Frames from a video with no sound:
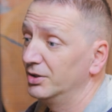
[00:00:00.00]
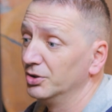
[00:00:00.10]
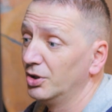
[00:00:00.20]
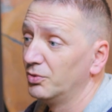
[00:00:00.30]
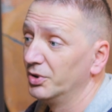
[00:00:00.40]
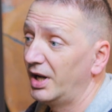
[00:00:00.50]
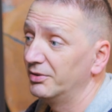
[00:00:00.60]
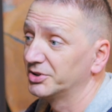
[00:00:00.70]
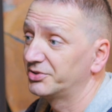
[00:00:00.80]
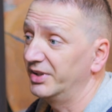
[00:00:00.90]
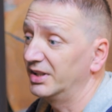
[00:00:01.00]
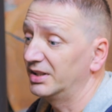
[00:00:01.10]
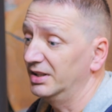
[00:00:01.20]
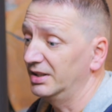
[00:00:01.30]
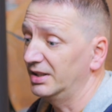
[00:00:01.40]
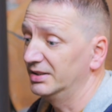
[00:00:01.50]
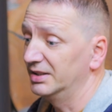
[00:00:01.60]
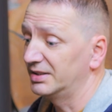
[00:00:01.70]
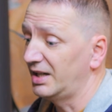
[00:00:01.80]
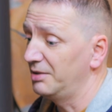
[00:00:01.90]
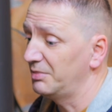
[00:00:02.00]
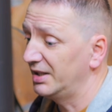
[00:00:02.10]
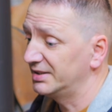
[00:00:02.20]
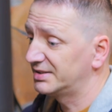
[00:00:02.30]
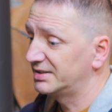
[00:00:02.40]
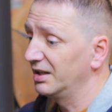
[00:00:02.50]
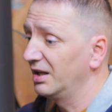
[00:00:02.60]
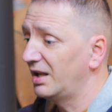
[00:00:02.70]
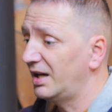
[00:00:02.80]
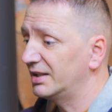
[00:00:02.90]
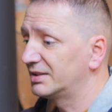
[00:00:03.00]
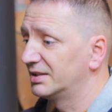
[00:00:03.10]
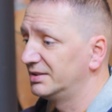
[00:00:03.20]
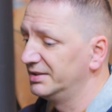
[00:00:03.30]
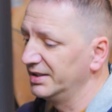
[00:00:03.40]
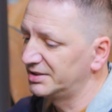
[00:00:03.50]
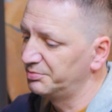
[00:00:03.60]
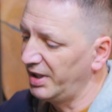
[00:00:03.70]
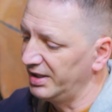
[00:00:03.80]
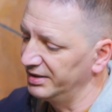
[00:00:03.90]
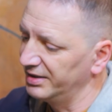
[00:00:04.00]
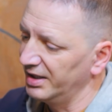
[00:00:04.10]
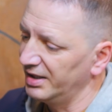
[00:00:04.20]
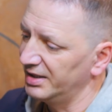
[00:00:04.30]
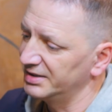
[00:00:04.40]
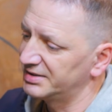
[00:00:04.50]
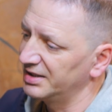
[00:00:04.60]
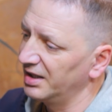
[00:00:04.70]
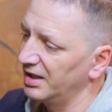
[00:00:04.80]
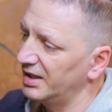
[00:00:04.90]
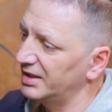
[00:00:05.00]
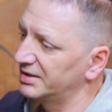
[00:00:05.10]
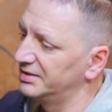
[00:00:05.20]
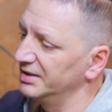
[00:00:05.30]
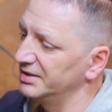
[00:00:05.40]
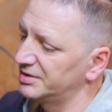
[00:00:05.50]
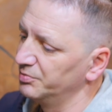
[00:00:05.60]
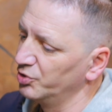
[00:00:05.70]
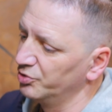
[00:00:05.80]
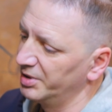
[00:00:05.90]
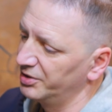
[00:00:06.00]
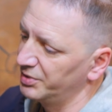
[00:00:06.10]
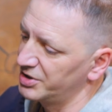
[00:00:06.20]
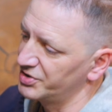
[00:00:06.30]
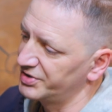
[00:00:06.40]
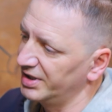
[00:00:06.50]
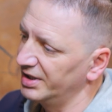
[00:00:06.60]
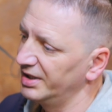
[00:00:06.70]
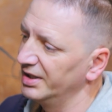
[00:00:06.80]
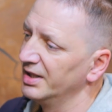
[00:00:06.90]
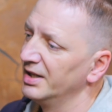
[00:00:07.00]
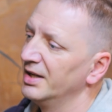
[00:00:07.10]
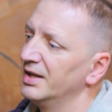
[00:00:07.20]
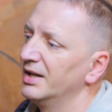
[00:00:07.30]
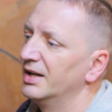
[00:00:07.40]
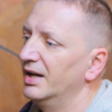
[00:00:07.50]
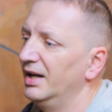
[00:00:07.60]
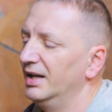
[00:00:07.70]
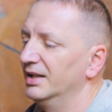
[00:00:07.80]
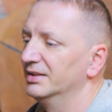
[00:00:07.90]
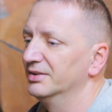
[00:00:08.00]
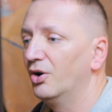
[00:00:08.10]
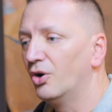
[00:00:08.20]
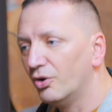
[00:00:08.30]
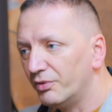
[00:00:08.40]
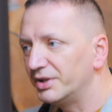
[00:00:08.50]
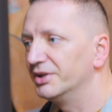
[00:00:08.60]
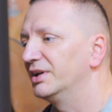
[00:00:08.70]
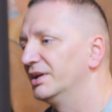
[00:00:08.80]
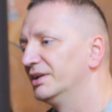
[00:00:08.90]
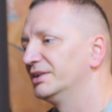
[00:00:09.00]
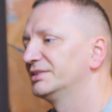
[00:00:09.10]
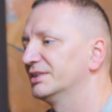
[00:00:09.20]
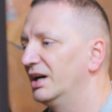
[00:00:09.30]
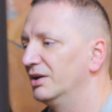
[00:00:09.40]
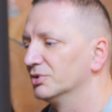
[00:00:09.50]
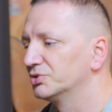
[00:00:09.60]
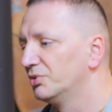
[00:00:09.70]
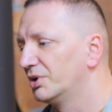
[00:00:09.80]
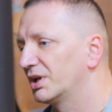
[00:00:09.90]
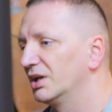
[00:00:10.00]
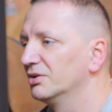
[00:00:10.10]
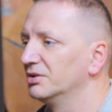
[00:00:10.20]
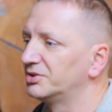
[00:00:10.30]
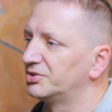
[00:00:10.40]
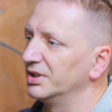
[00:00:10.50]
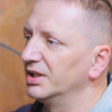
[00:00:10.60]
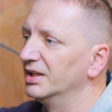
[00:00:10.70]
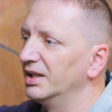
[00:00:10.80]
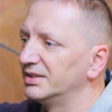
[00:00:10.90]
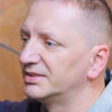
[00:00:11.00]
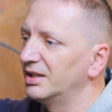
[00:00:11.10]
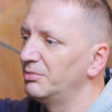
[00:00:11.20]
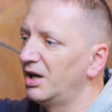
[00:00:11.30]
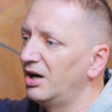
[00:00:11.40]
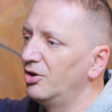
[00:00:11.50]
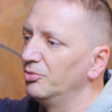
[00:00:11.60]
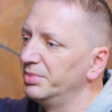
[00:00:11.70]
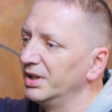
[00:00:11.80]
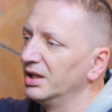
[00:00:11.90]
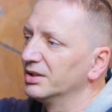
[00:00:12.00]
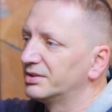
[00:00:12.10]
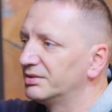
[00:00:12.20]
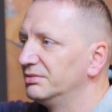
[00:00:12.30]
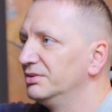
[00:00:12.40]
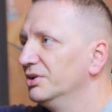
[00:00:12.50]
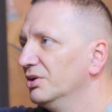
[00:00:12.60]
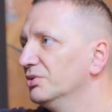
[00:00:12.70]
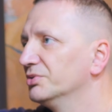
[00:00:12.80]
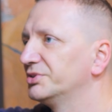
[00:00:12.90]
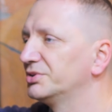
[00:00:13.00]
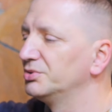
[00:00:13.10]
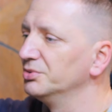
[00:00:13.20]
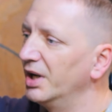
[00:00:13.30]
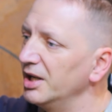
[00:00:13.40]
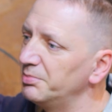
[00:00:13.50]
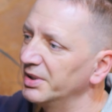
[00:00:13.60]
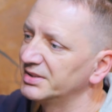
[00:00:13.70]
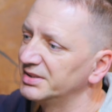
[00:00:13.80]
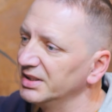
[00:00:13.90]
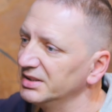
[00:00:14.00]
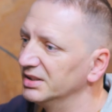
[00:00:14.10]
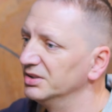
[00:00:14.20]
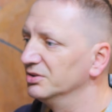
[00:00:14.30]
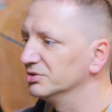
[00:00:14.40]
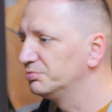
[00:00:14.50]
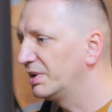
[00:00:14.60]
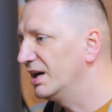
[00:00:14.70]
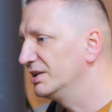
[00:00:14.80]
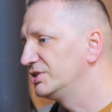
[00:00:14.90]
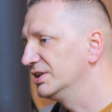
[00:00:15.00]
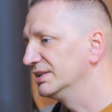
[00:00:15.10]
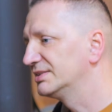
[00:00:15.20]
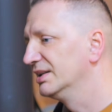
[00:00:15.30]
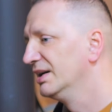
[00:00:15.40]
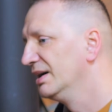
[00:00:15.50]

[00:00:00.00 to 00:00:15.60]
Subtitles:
don't know what I was thinking at the time. I still liked this bend, yeah? I still liked this movement which is here. And over the years I was working on a tree and I somehow built those two apexes and those branches,